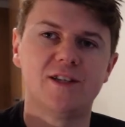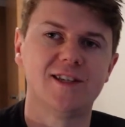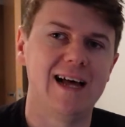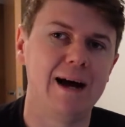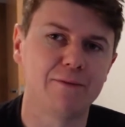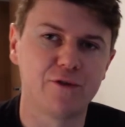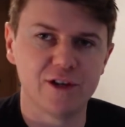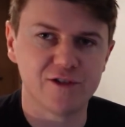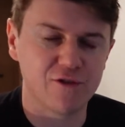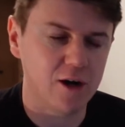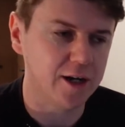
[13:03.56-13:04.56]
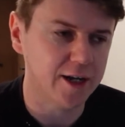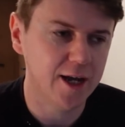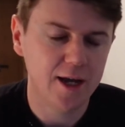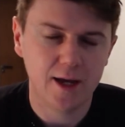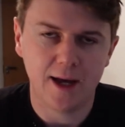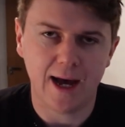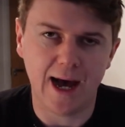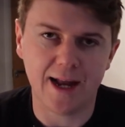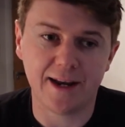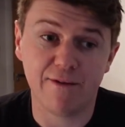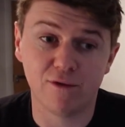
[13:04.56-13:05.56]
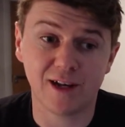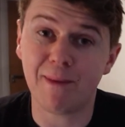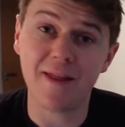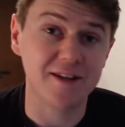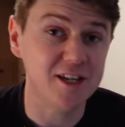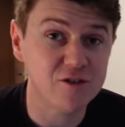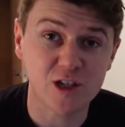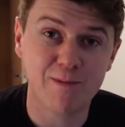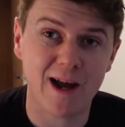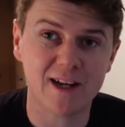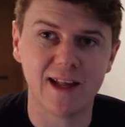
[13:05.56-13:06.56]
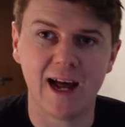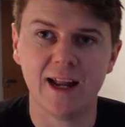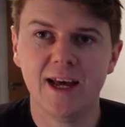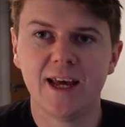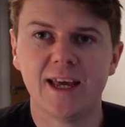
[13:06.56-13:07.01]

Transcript: slapped Chris Rock, and everyone was like, man, they're disrespecting that.